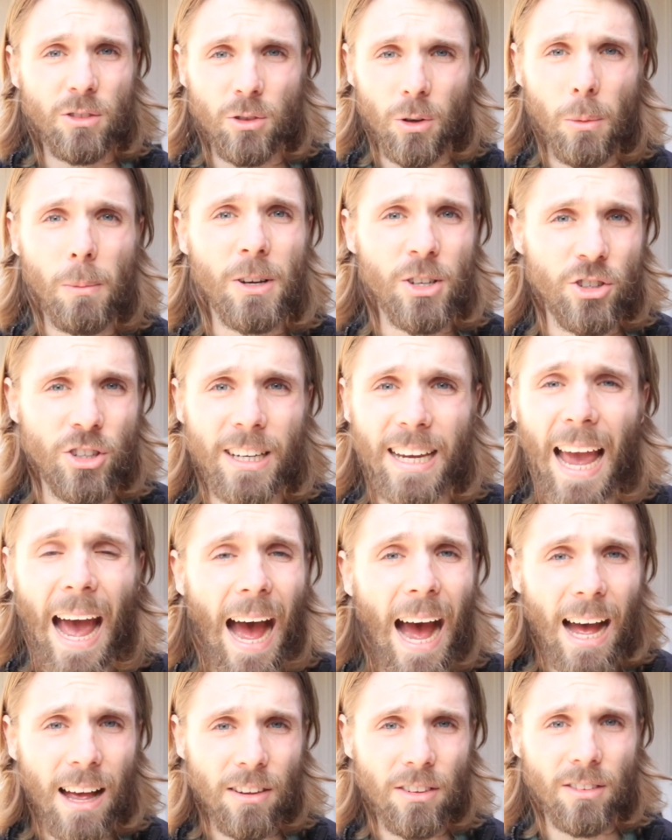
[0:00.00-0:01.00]
so much
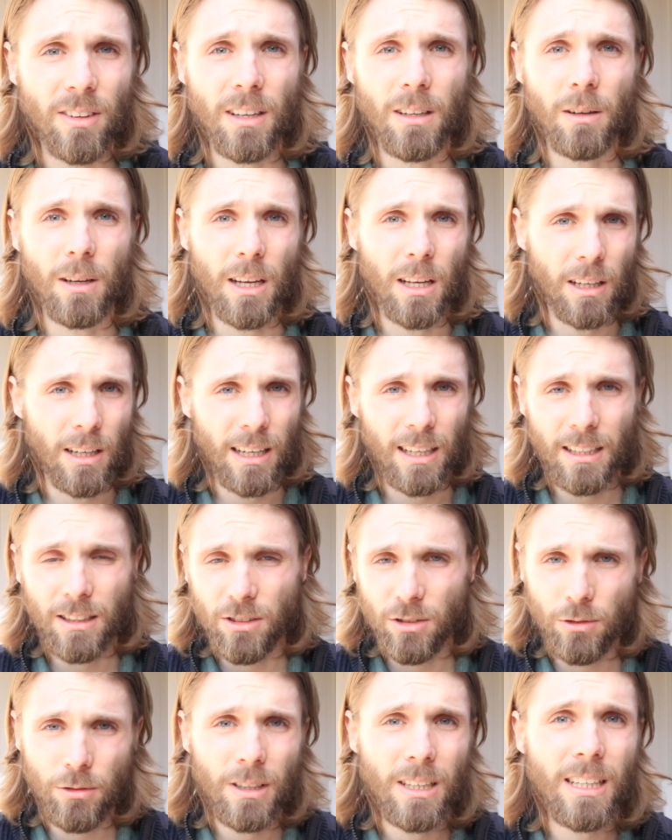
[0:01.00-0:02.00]
gas and, and
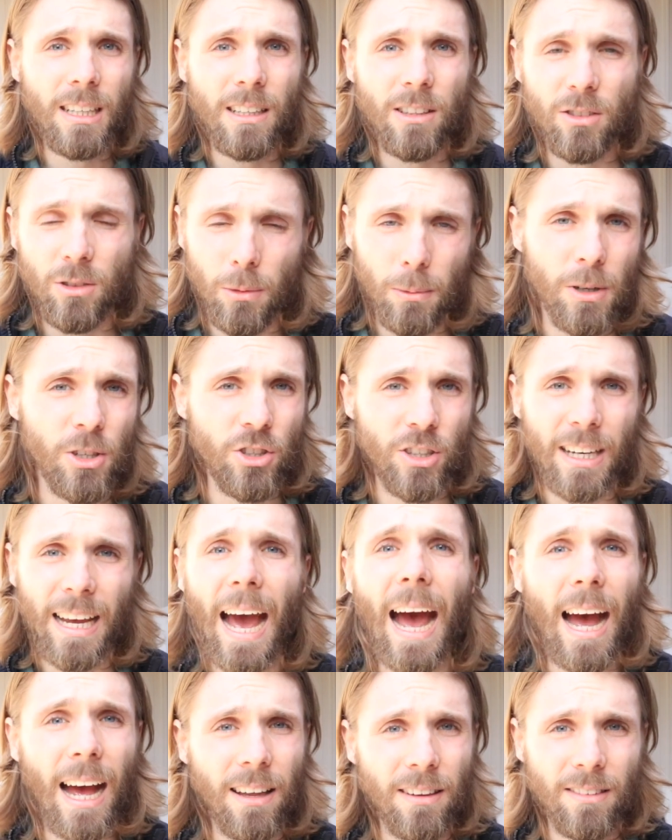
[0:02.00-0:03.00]
excreting so much
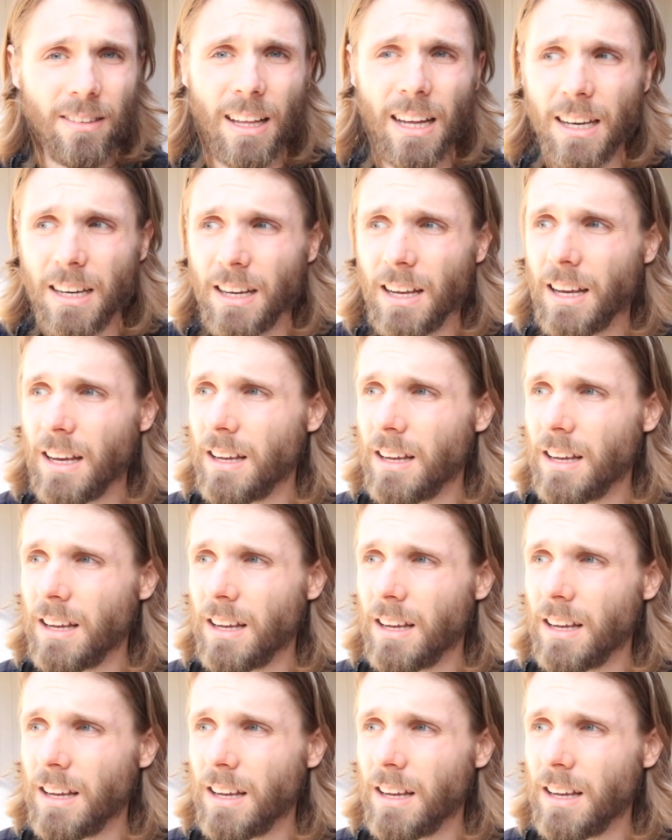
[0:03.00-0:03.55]
gas that